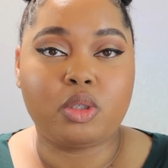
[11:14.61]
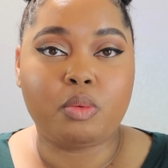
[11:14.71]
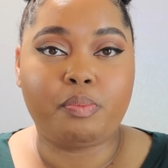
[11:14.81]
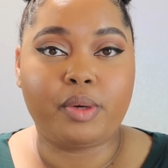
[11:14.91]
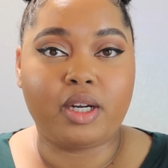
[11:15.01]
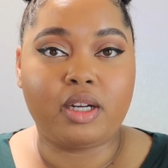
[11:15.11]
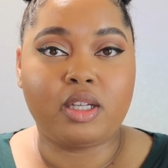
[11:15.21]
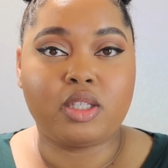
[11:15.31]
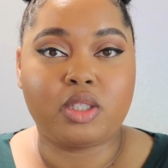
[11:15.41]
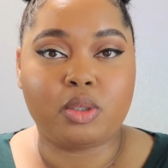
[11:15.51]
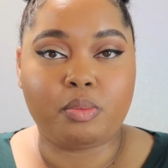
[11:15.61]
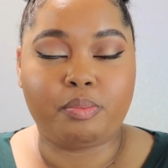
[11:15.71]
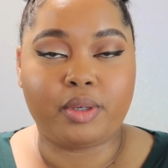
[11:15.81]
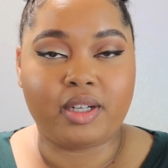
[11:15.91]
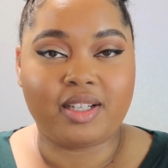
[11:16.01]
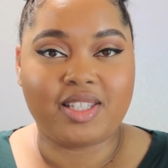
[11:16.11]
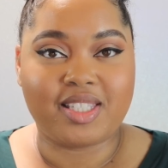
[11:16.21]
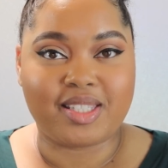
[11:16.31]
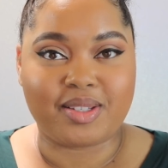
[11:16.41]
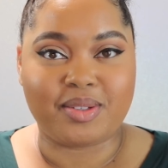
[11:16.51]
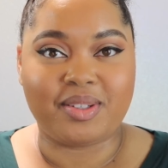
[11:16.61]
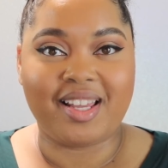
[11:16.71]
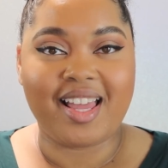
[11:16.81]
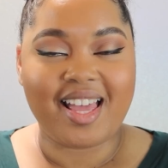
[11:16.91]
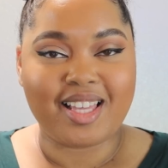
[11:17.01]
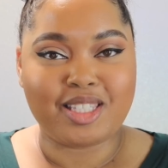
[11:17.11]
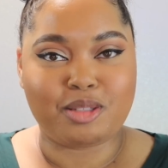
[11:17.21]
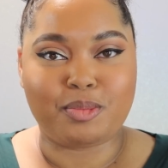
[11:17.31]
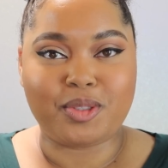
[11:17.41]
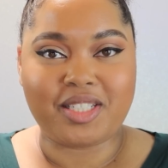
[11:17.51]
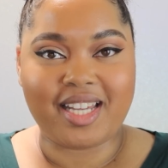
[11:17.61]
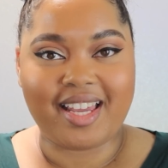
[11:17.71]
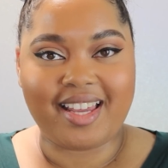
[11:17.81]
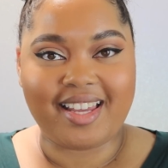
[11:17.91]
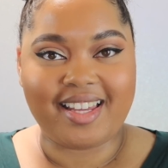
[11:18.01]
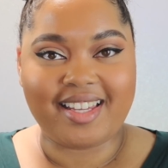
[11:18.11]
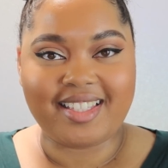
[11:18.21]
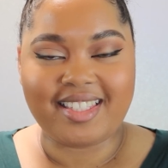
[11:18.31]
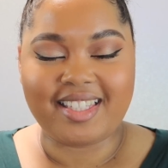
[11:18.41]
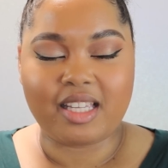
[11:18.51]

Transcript: super, super soon. Smooches.